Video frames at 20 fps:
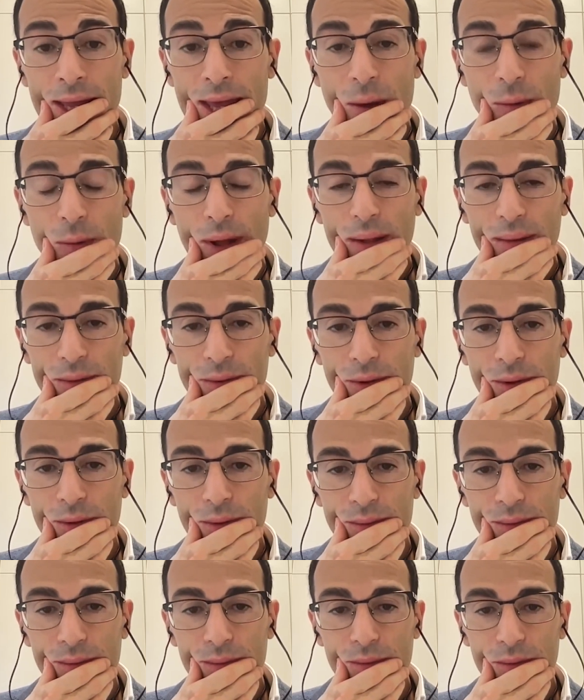Yeah,
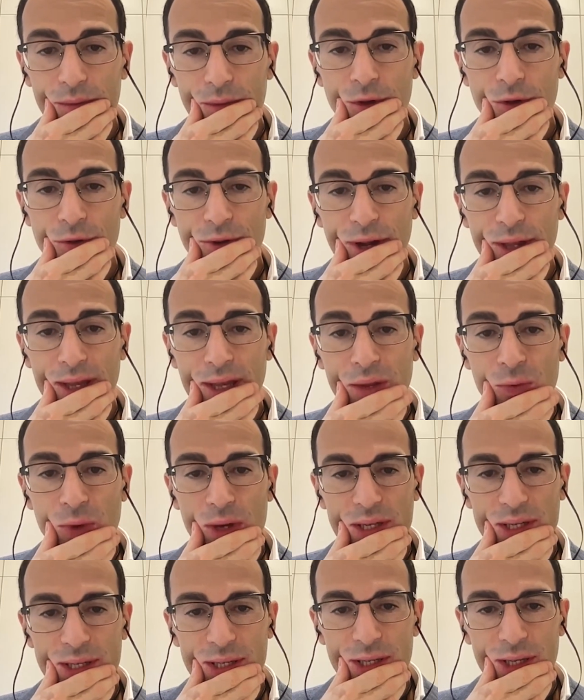well, you're right that
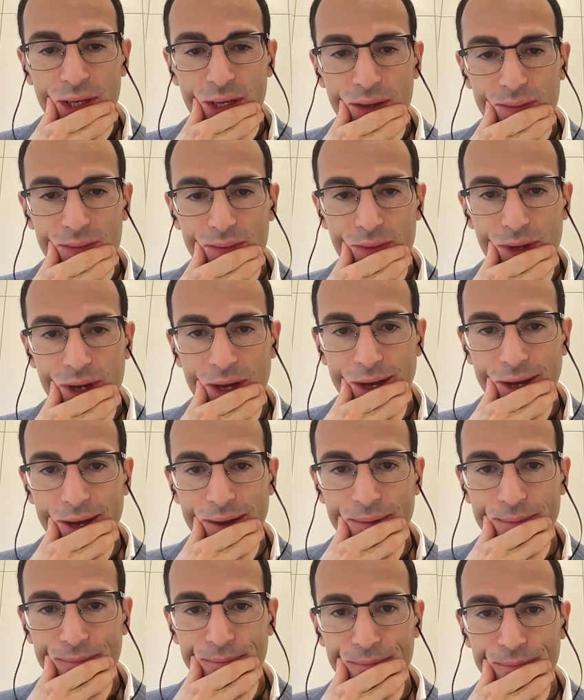we are seeing
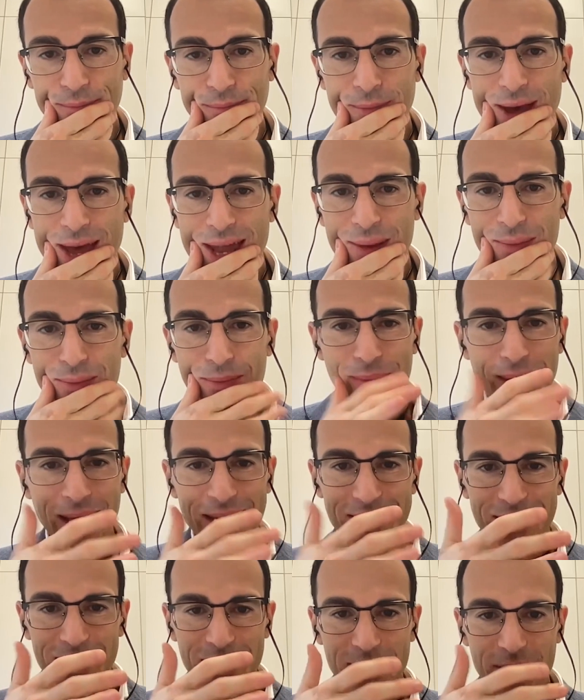many
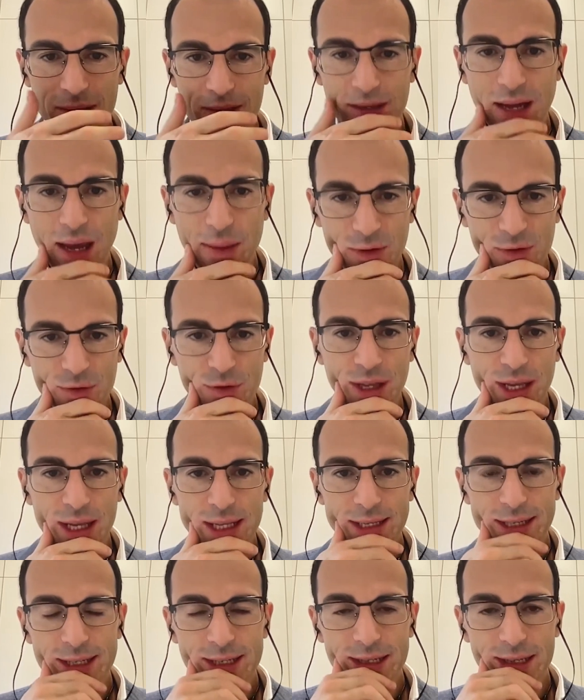mixed type of
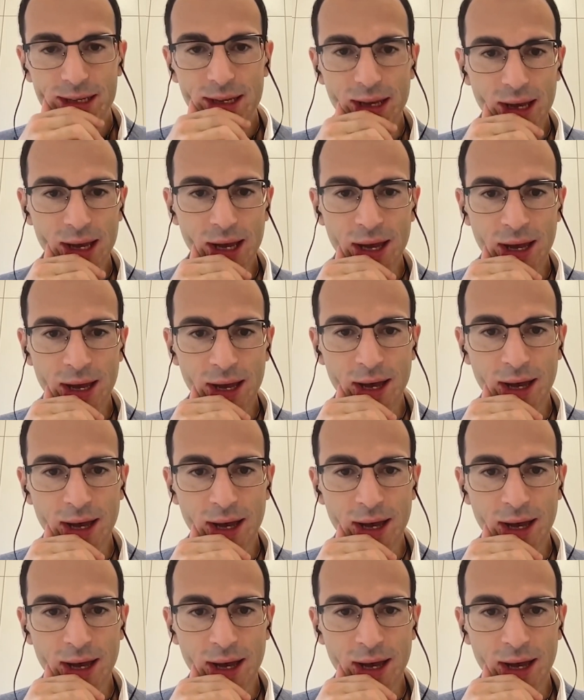deals. And